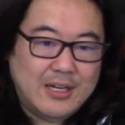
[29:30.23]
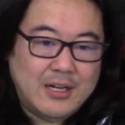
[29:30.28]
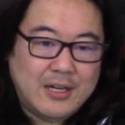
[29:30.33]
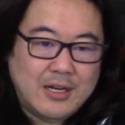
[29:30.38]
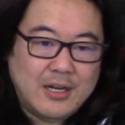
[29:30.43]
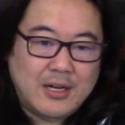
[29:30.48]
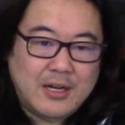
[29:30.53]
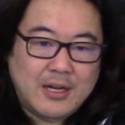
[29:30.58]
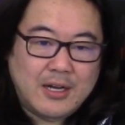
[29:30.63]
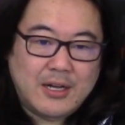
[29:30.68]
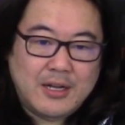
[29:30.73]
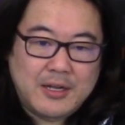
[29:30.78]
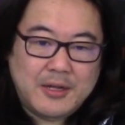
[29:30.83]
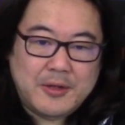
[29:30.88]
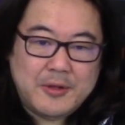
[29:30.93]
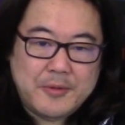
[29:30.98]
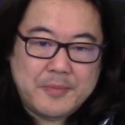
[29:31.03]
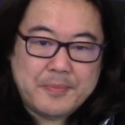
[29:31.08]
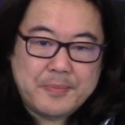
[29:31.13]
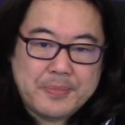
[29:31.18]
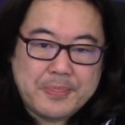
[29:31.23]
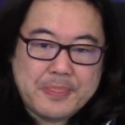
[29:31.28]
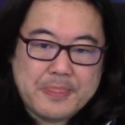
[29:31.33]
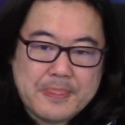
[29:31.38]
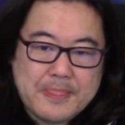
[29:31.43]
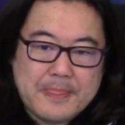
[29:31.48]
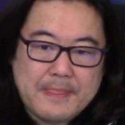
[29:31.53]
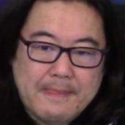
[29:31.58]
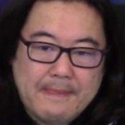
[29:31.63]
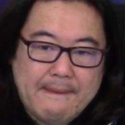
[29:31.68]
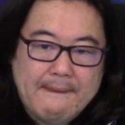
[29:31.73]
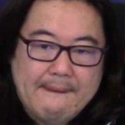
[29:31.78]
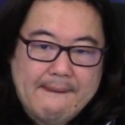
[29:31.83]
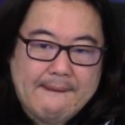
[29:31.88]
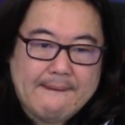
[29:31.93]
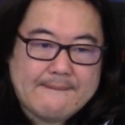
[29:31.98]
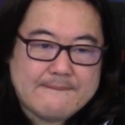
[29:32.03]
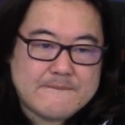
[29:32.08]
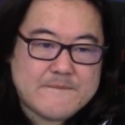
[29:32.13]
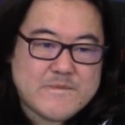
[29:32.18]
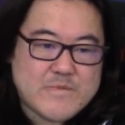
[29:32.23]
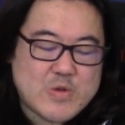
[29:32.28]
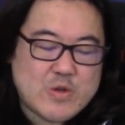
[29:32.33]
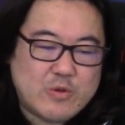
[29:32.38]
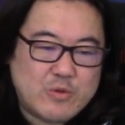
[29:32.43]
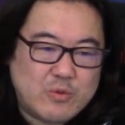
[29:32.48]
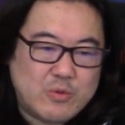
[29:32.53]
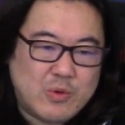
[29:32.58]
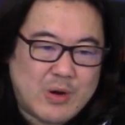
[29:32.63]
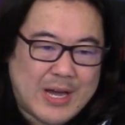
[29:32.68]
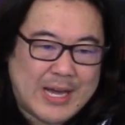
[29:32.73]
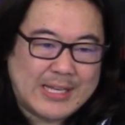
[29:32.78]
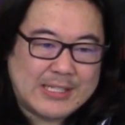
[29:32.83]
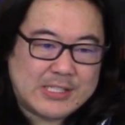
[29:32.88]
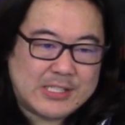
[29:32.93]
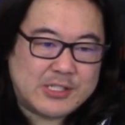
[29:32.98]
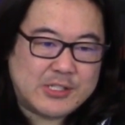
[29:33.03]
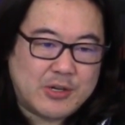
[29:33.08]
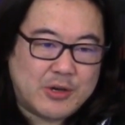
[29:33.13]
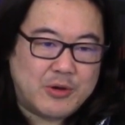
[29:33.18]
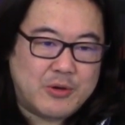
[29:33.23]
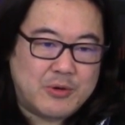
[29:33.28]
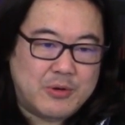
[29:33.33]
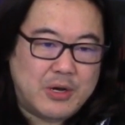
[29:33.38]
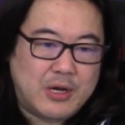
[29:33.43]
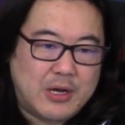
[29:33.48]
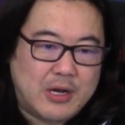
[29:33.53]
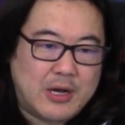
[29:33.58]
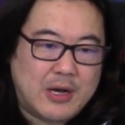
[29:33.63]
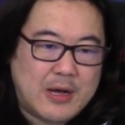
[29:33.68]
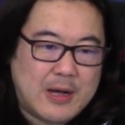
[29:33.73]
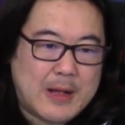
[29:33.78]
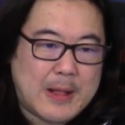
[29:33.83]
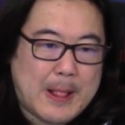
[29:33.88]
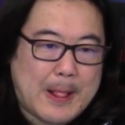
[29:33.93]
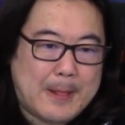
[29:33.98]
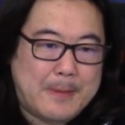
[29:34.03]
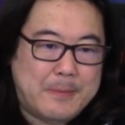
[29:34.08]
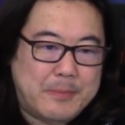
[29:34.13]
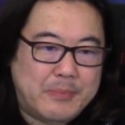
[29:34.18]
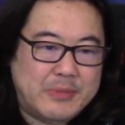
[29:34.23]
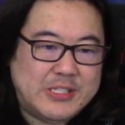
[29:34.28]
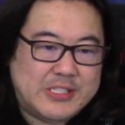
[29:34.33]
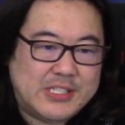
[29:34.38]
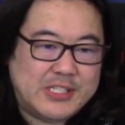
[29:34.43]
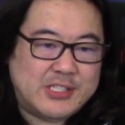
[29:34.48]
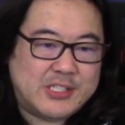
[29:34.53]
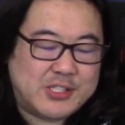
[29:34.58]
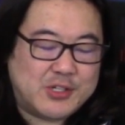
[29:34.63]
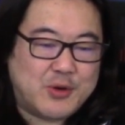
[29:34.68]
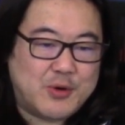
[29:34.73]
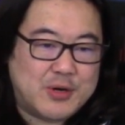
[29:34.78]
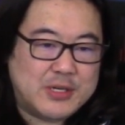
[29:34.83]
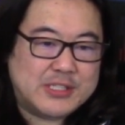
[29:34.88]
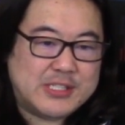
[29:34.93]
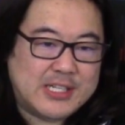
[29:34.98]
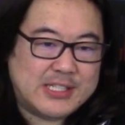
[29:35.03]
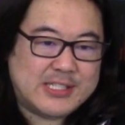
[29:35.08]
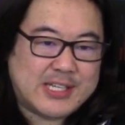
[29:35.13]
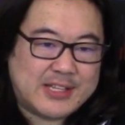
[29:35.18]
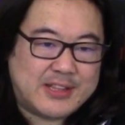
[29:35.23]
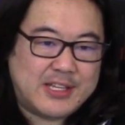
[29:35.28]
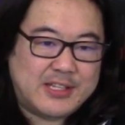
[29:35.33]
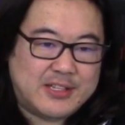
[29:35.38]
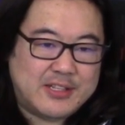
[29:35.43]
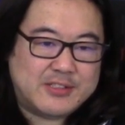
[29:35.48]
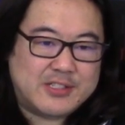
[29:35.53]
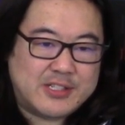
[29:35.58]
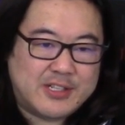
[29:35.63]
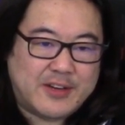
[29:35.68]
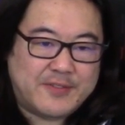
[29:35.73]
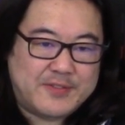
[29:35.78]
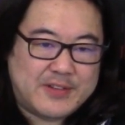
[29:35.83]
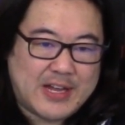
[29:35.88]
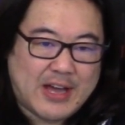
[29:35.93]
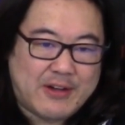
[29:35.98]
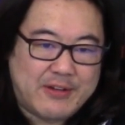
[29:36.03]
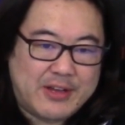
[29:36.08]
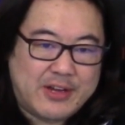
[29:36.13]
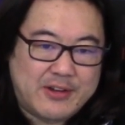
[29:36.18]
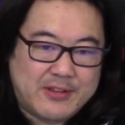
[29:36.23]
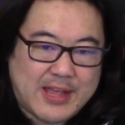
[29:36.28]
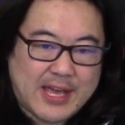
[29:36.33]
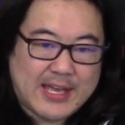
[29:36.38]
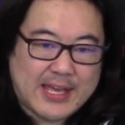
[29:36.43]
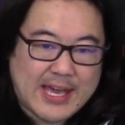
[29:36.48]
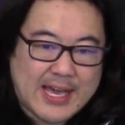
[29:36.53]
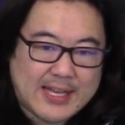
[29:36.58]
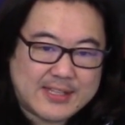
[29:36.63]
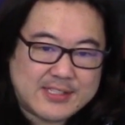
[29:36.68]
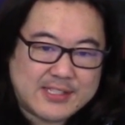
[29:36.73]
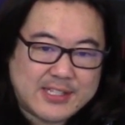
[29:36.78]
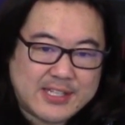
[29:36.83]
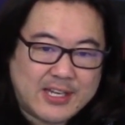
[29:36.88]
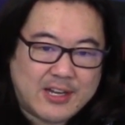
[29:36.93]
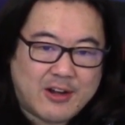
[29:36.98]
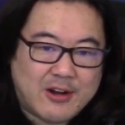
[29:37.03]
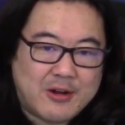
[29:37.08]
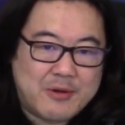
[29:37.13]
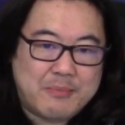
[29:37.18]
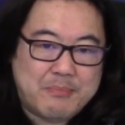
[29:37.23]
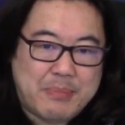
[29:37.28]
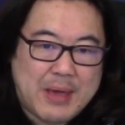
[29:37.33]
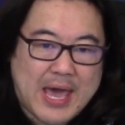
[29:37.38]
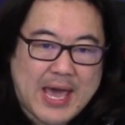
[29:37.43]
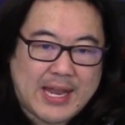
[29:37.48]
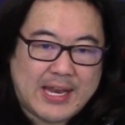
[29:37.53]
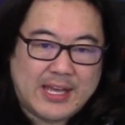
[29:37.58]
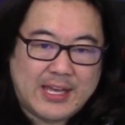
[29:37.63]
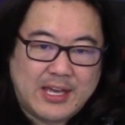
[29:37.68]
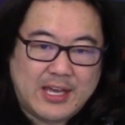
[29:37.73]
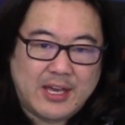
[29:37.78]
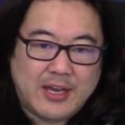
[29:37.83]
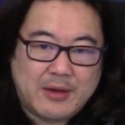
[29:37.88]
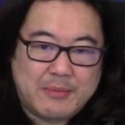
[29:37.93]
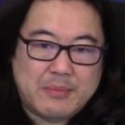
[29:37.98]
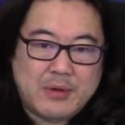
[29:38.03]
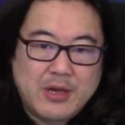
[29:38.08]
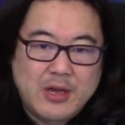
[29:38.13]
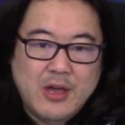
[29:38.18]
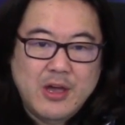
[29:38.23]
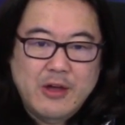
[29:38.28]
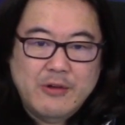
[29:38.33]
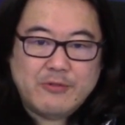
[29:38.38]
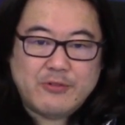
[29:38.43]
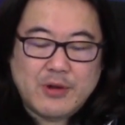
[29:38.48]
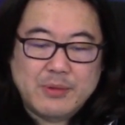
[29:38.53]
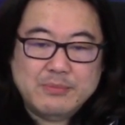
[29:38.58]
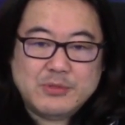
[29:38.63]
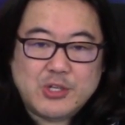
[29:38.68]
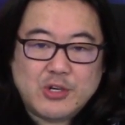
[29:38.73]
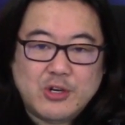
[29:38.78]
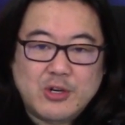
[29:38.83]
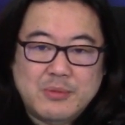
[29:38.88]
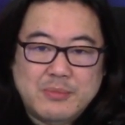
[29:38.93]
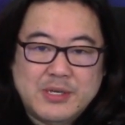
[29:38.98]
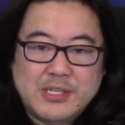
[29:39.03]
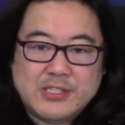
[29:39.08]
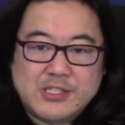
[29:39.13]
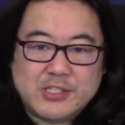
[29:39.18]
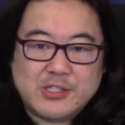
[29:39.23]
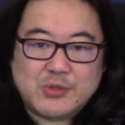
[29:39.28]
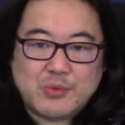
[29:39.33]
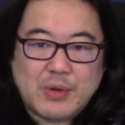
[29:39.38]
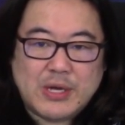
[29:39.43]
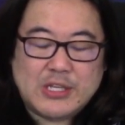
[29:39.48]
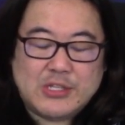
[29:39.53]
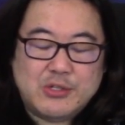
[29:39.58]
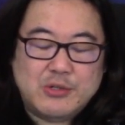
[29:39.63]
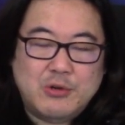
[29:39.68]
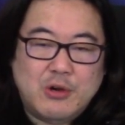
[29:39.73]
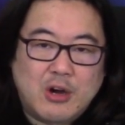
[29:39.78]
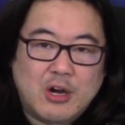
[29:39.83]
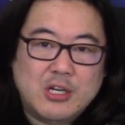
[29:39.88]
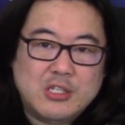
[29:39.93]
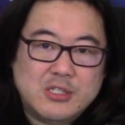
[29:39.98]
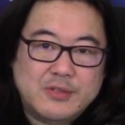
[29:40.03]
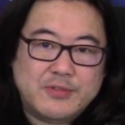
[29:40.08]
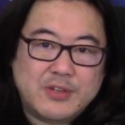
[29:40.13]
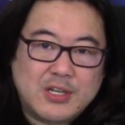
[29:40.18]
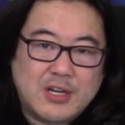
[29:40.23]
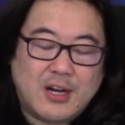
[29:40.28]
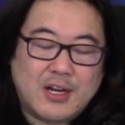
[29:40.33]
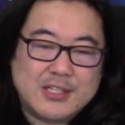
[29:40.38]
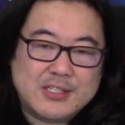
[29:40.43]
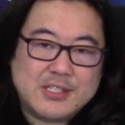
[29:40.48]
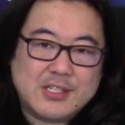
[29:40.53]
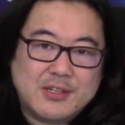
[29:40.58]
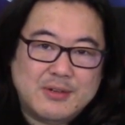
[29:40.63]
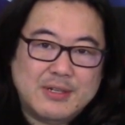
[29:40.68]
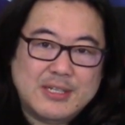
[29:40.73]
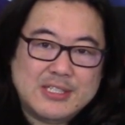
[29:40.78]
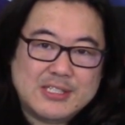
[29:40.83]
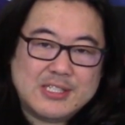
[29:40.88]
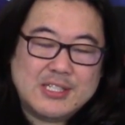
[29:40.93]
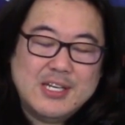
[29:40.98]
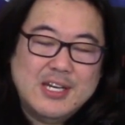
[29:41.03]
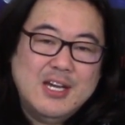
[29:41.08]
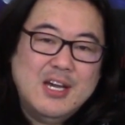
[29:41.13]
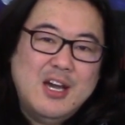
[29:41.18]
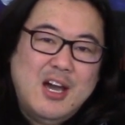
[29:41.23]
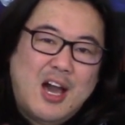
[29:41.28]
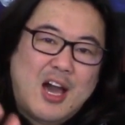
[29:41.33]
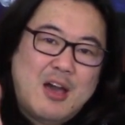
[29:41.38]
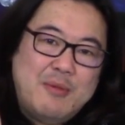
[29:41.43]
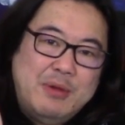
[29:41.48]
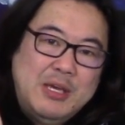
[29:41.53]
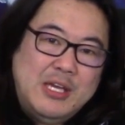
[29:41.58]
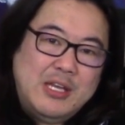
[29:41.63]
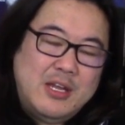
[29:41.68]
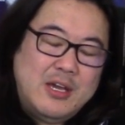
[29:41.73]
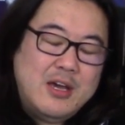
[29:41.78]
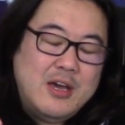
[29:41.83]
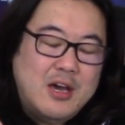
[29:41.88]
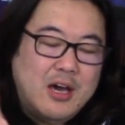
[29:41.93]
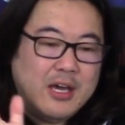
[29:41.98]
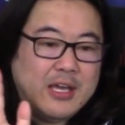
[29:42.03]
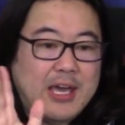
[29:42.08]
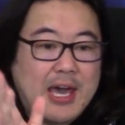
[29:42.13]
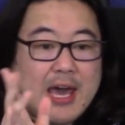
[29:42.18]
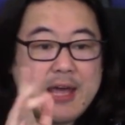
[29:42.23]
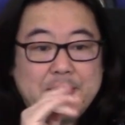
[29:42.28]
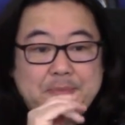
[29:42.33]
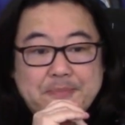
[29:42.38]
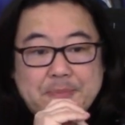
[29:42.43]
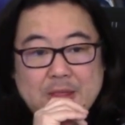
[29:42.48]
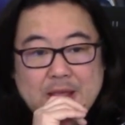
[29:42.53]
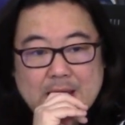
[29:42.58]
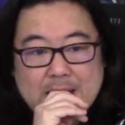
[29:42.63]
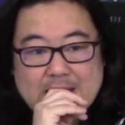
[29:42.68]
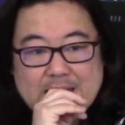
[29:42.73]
Um, right. So uh, missing score says I think there's enough doubt here that canceling Art and banning him from tournaments is way too harsh of a consequence. I mean, again,